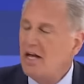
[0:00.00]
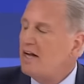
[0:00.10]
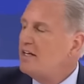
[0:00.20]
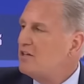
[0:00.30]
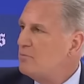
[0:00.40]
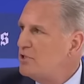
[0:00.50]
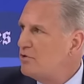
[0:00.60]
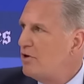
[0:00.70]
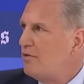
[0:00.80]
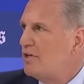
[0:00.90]
I take the
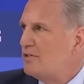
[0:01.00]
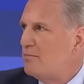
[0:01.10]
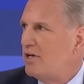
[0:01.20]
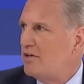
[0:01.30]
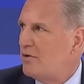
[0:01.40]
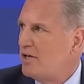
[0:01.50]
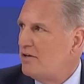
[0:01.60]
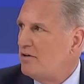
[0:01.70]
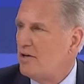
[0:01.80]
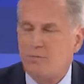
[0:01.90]
majority of the rest of the money. You know what I
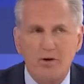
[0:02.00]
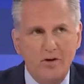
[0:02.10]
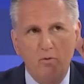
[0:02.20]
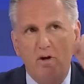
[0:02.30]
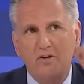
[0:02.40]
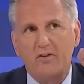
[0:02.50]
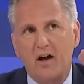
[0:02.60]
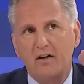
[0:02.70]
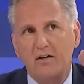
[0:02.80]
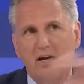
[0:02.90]
do? I put it in one stock.